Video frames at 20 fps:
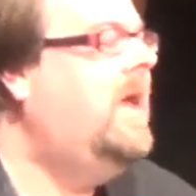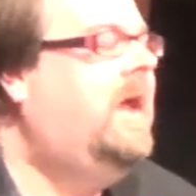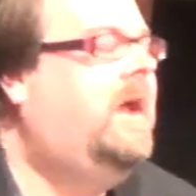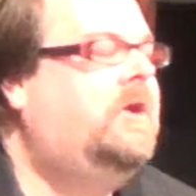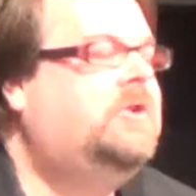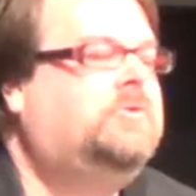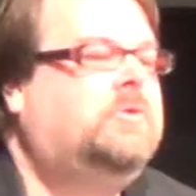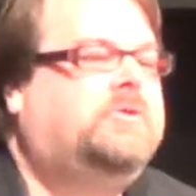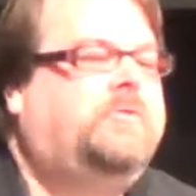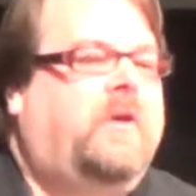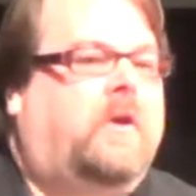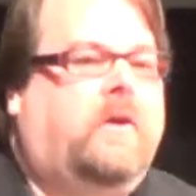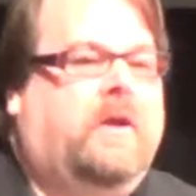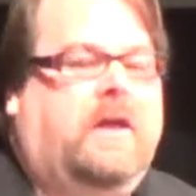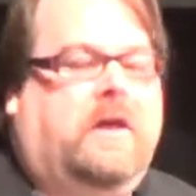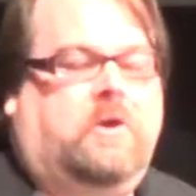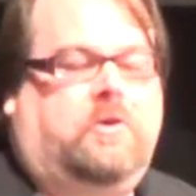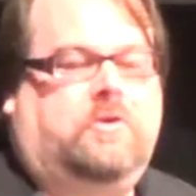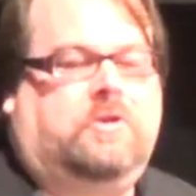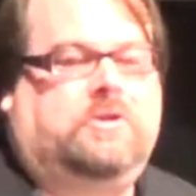Here's what's
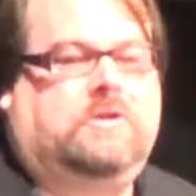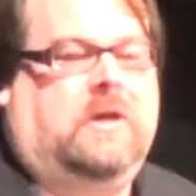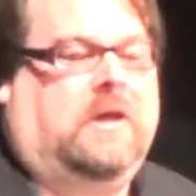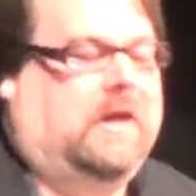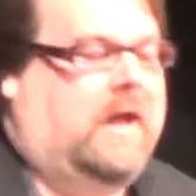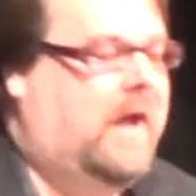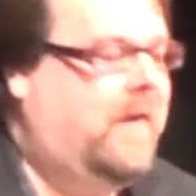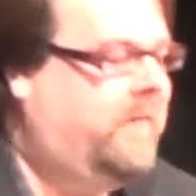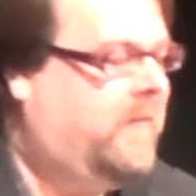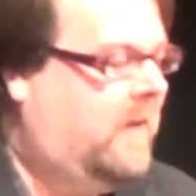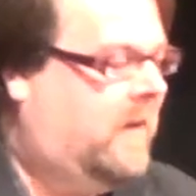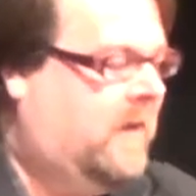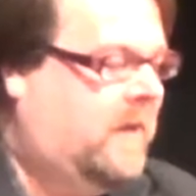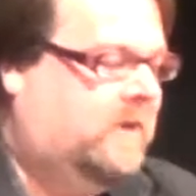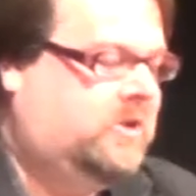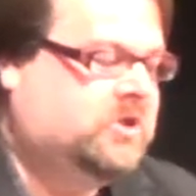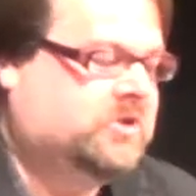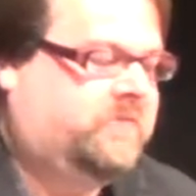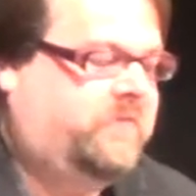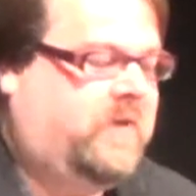very interesting. I've
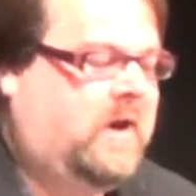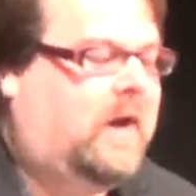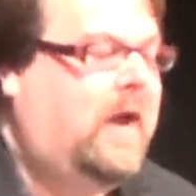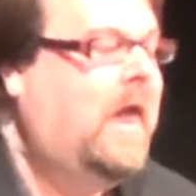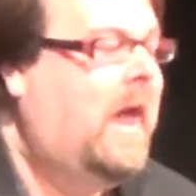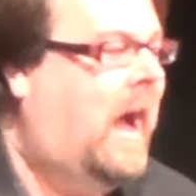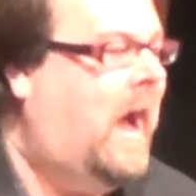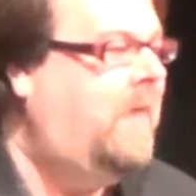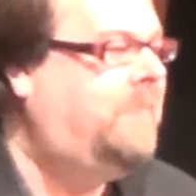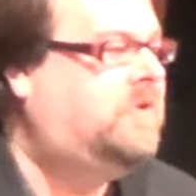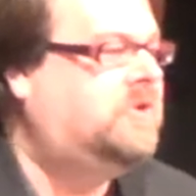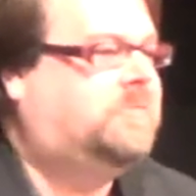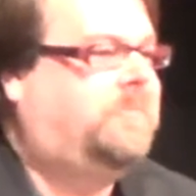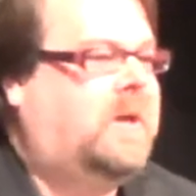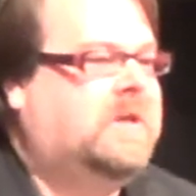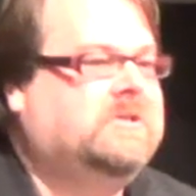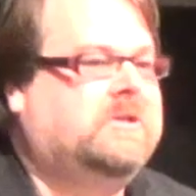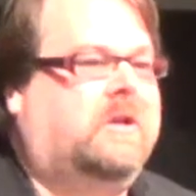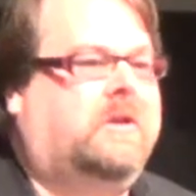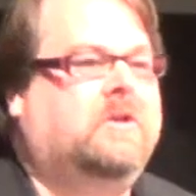just
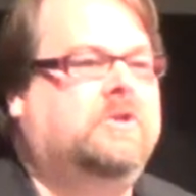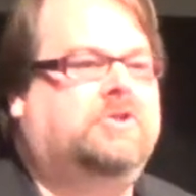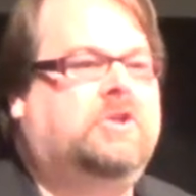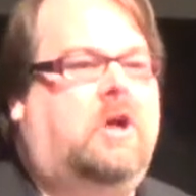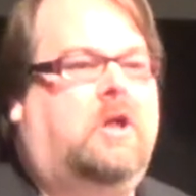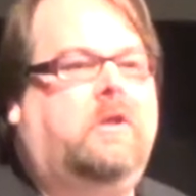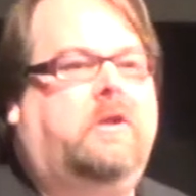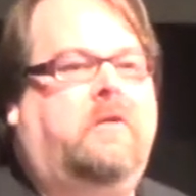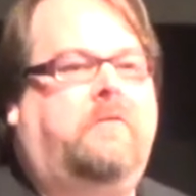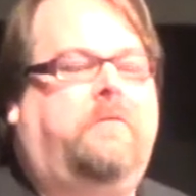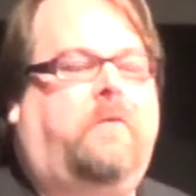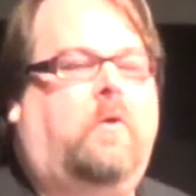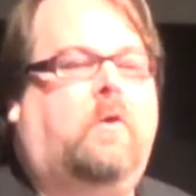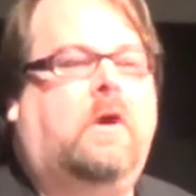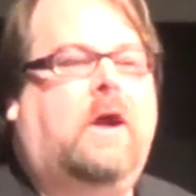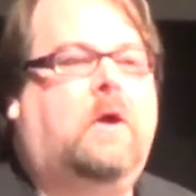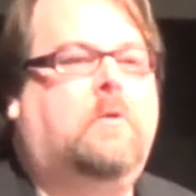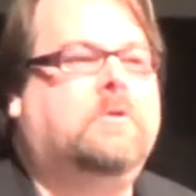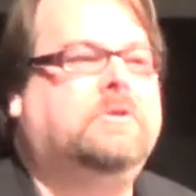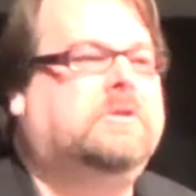basically consolidated
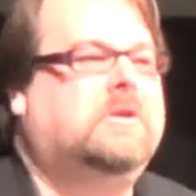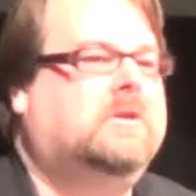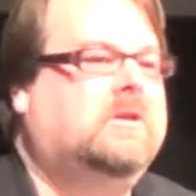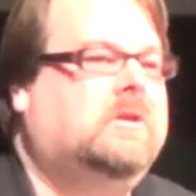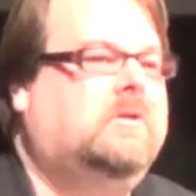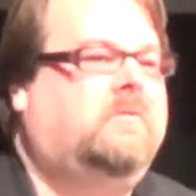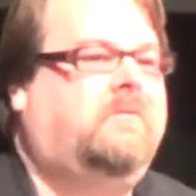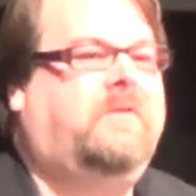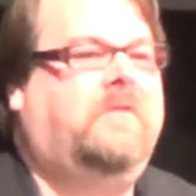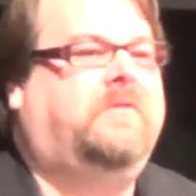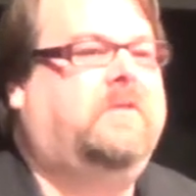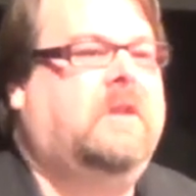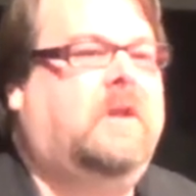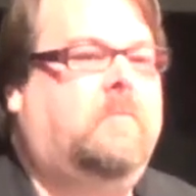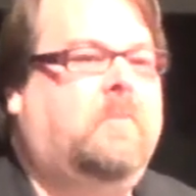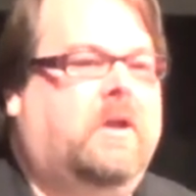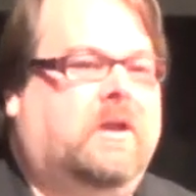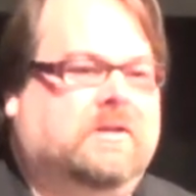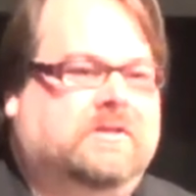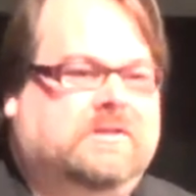4 hours into
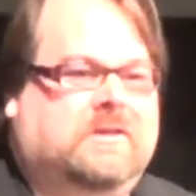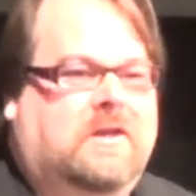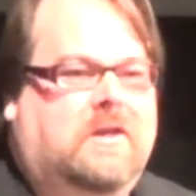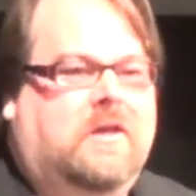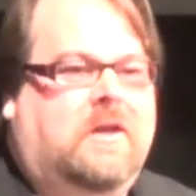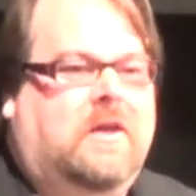15 minutes.